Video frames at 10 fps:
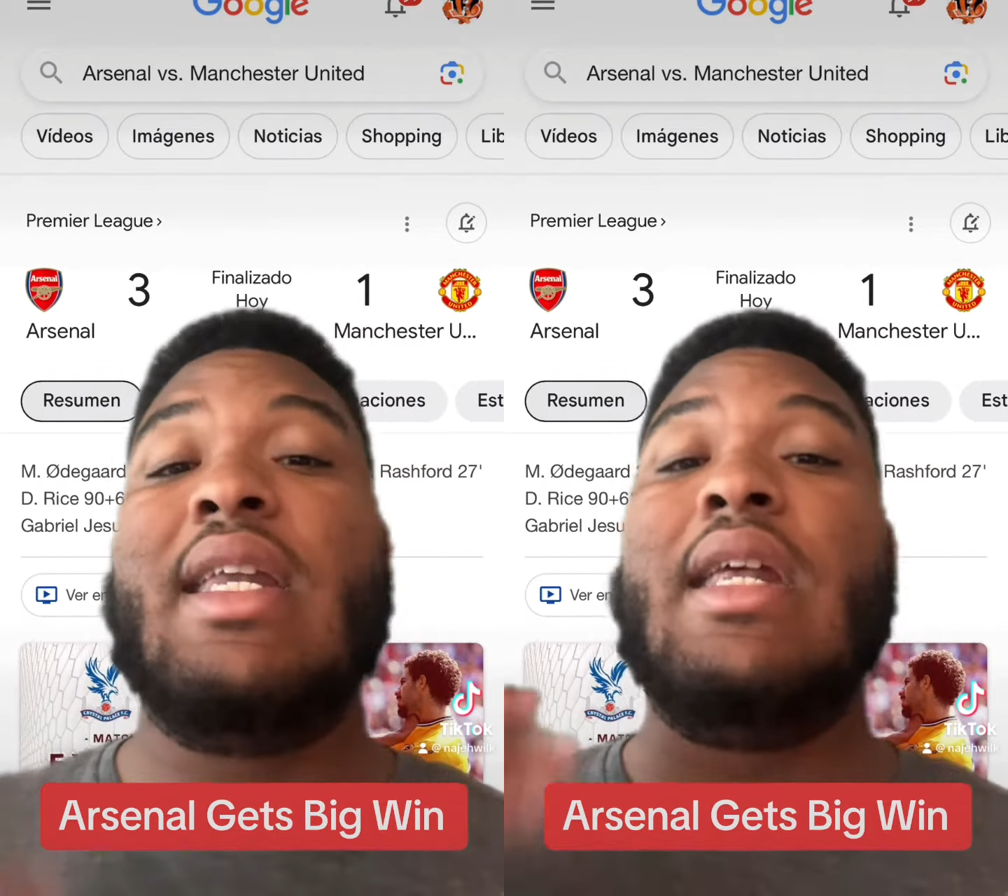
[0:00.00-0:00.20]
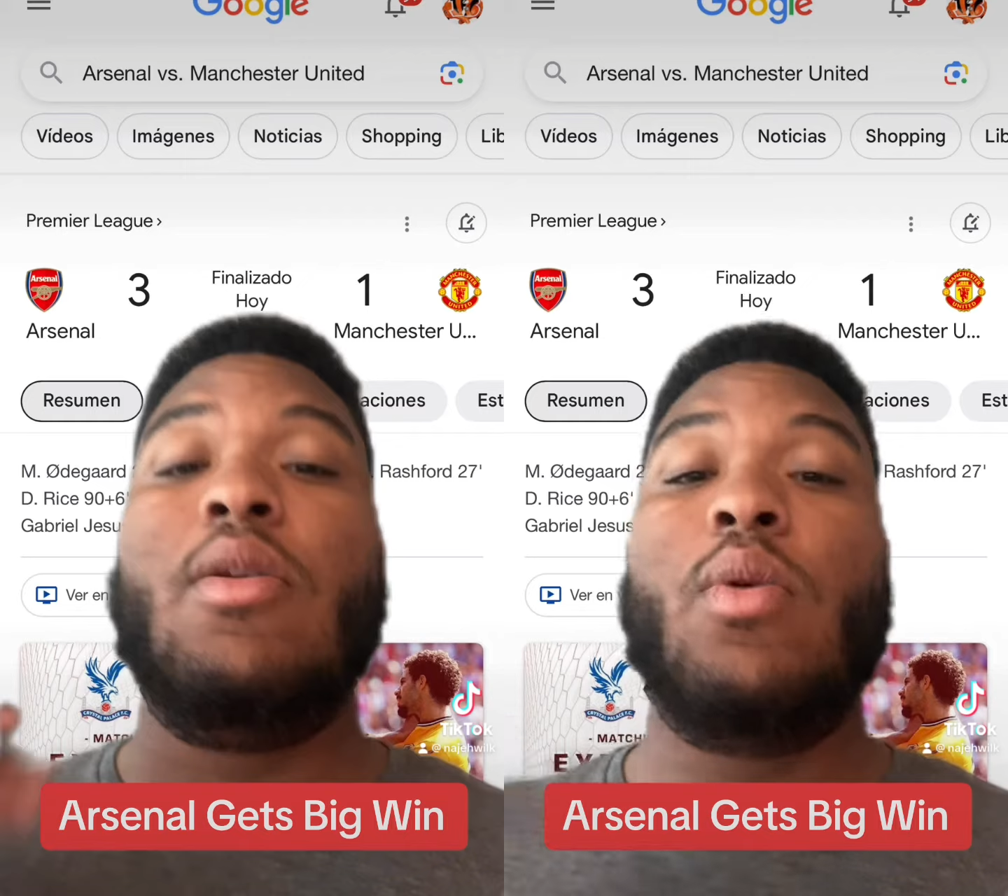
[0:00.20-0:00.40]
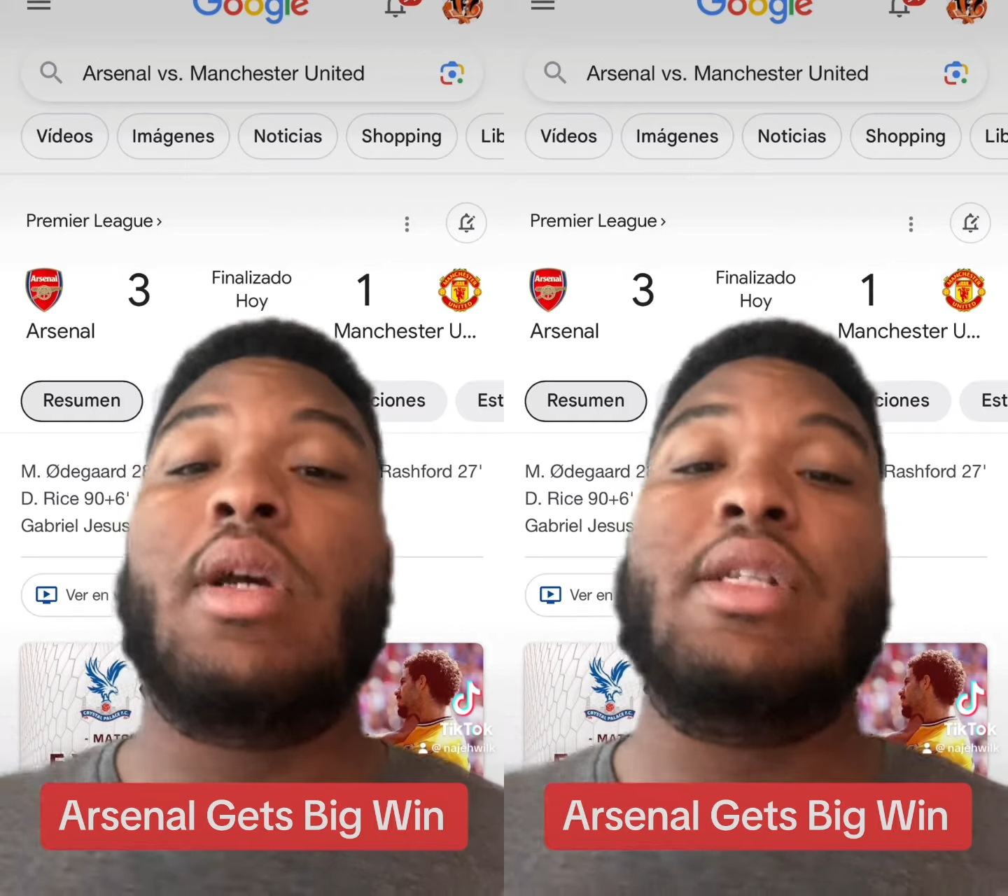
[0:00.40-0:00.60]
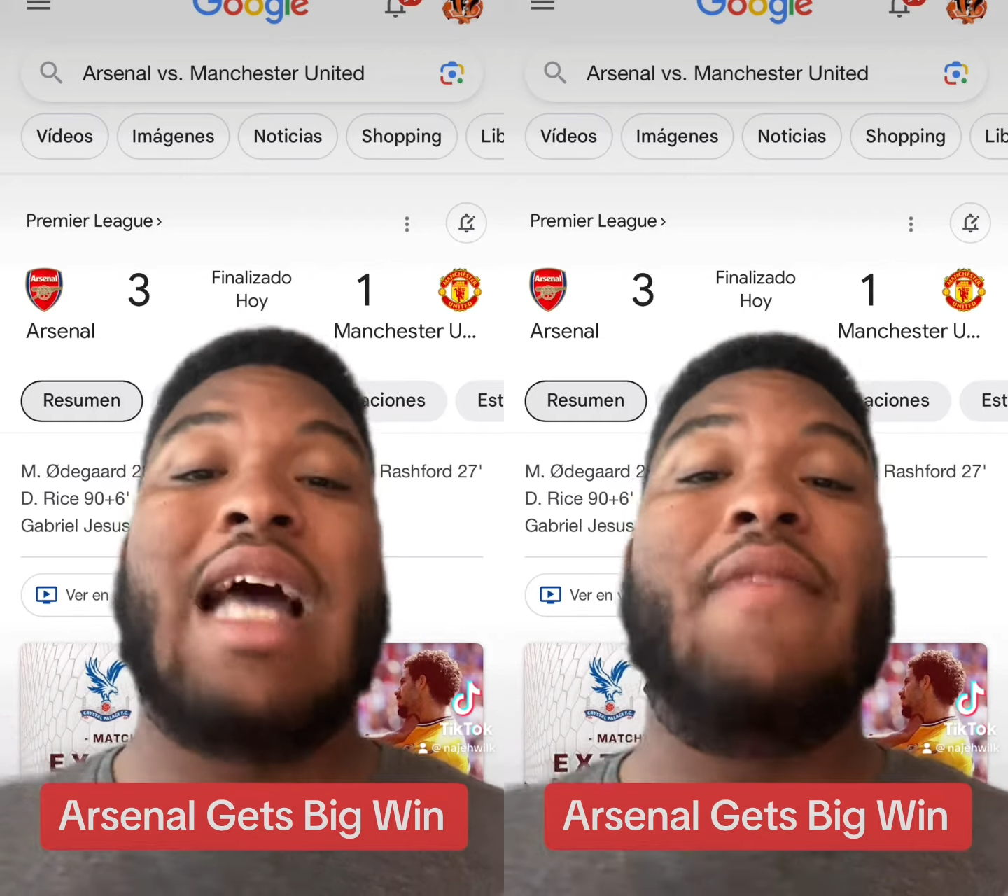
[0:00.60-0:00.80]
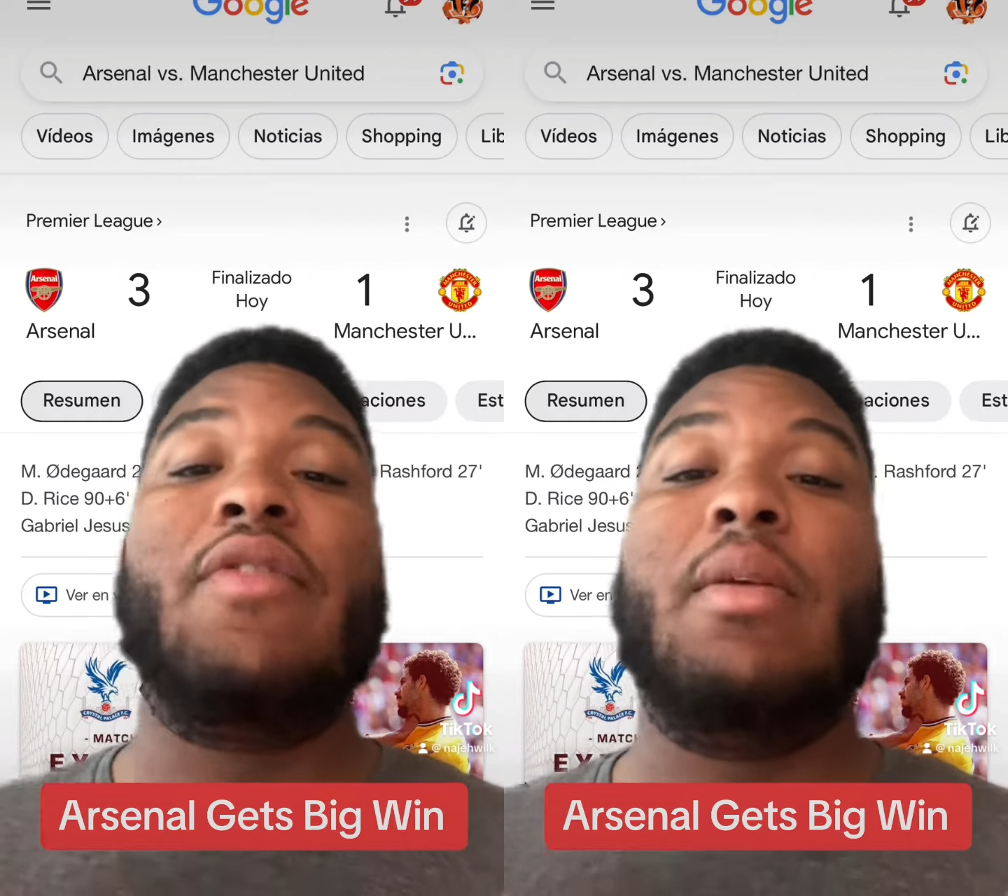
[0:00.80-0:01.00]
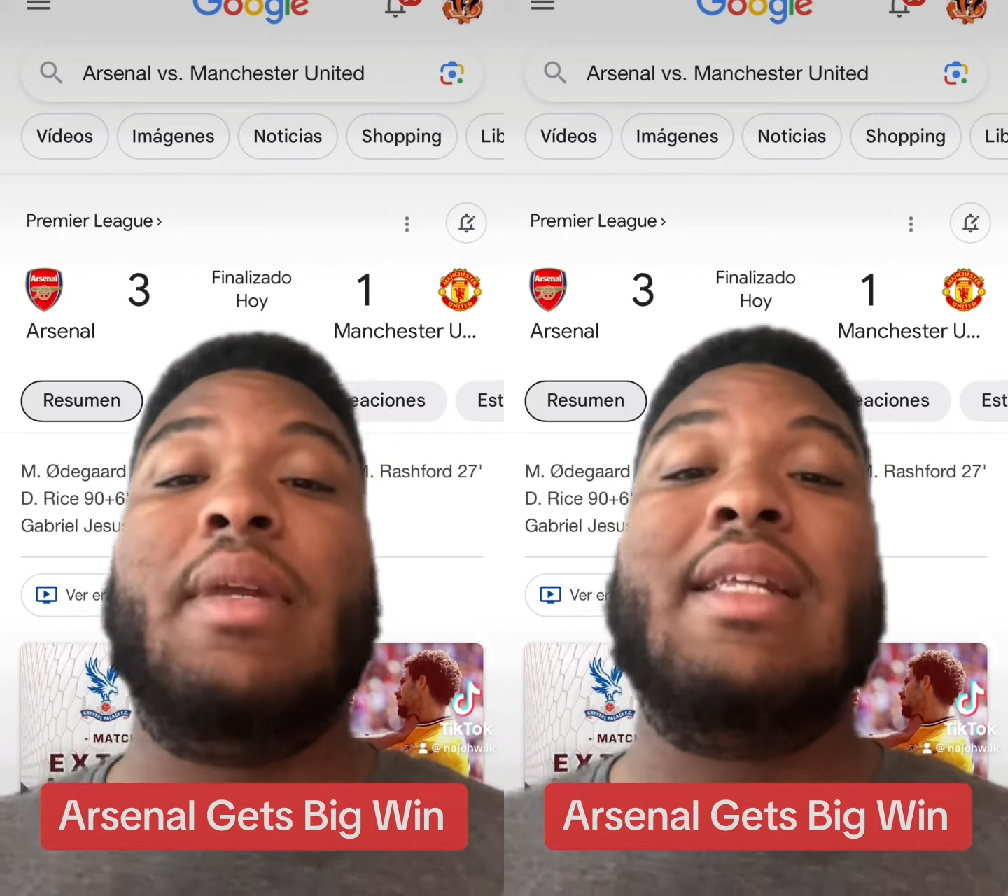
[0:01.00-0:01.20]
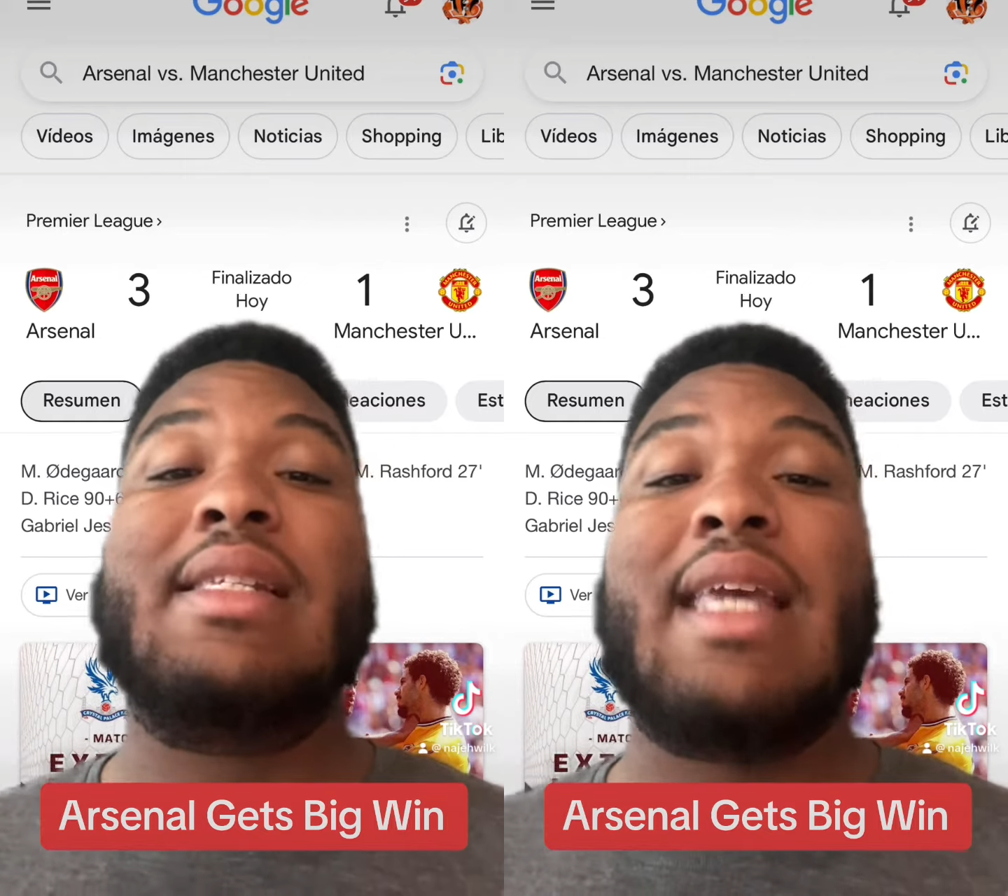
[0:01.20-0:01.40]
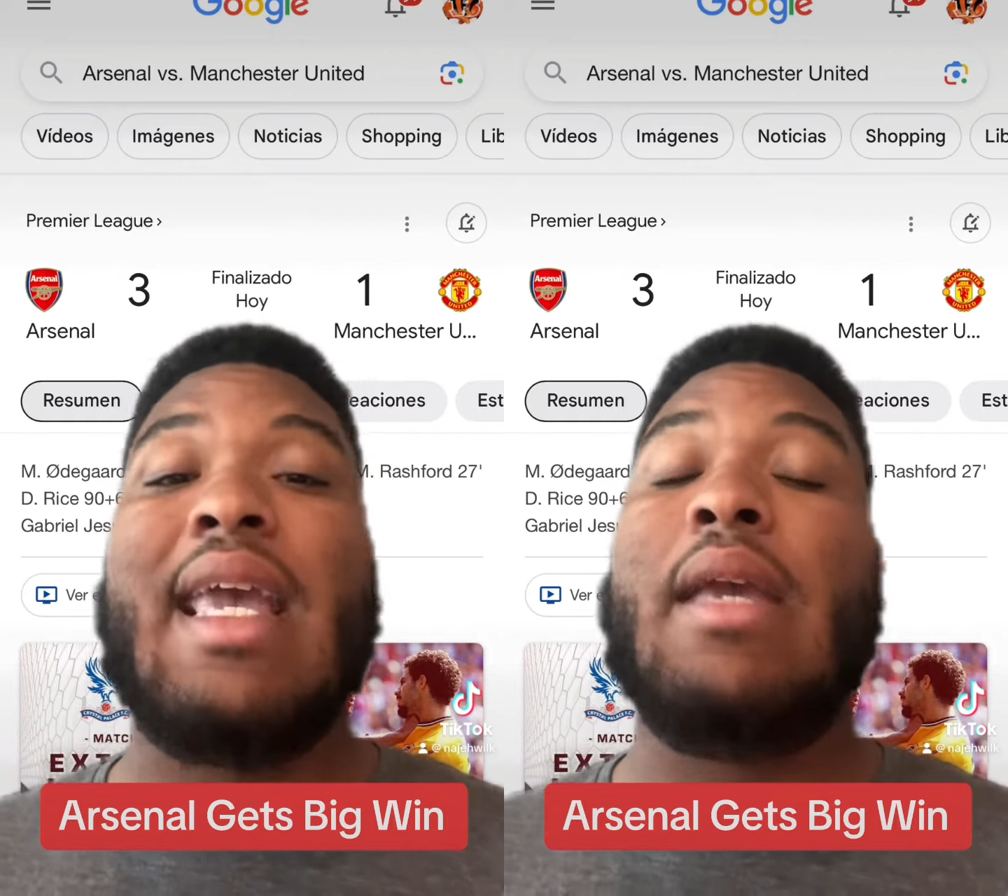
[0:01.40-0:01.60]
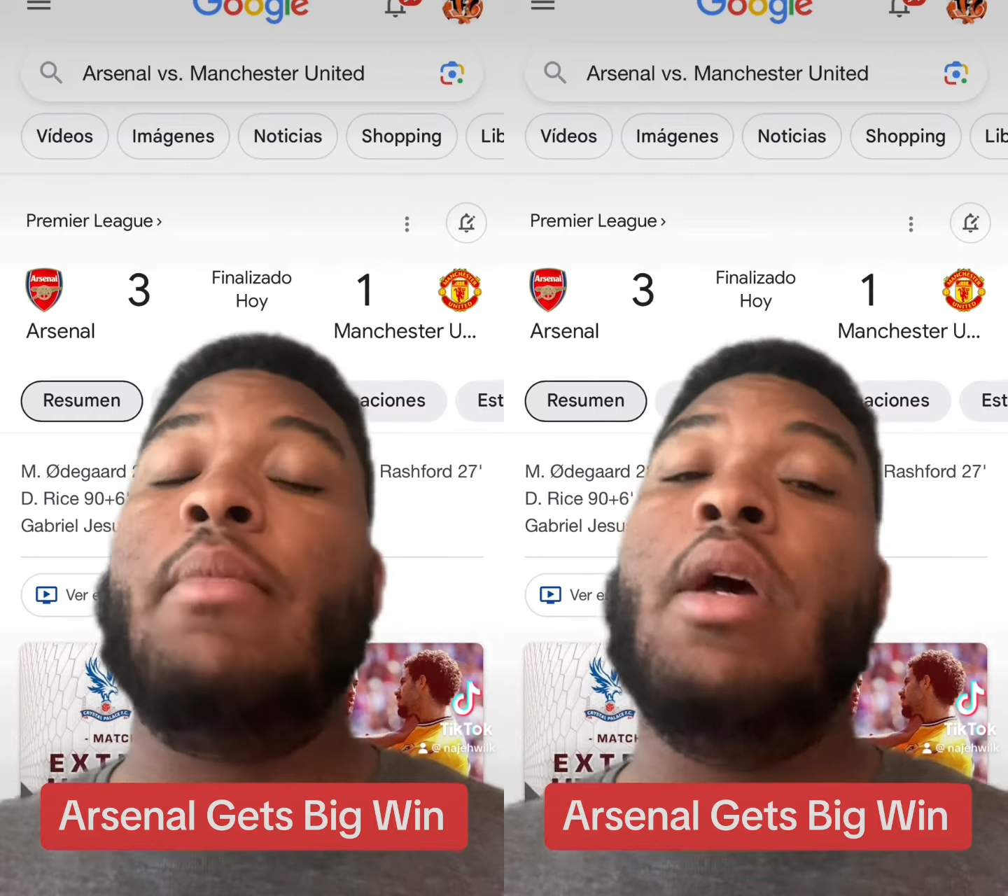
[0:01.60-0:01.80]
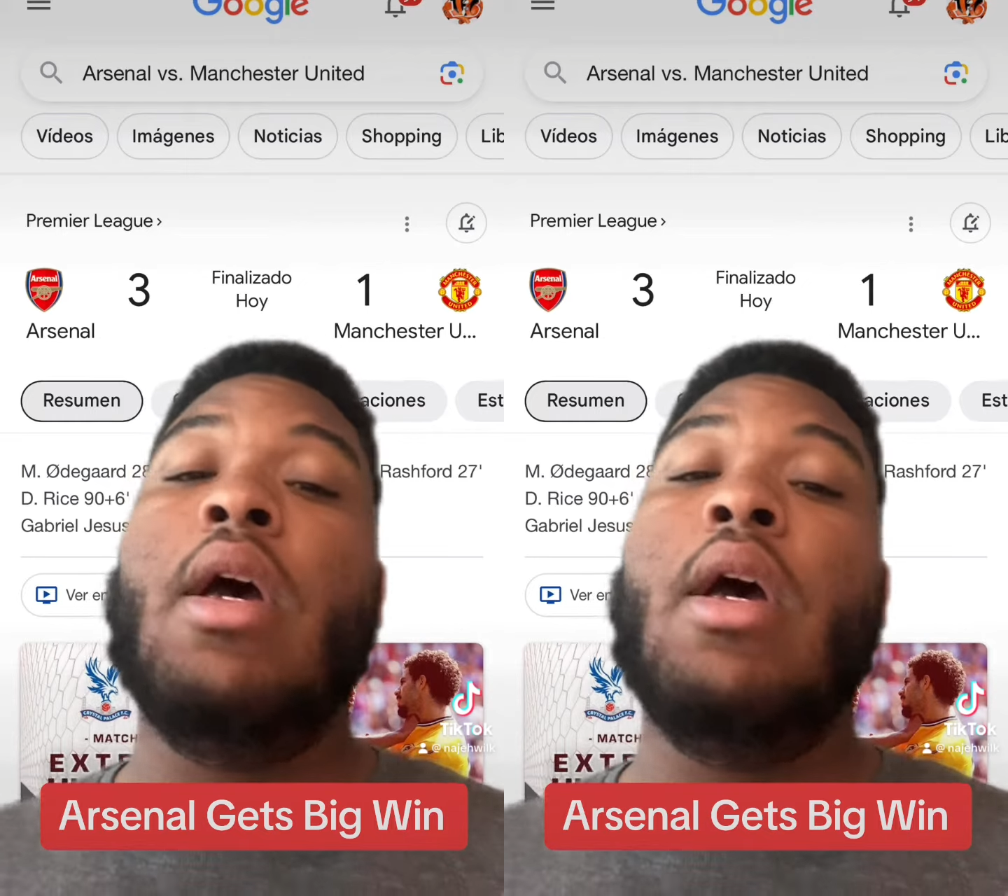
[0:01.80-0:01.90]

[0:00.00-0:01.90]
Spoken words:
He didn't do a good job for them in this game.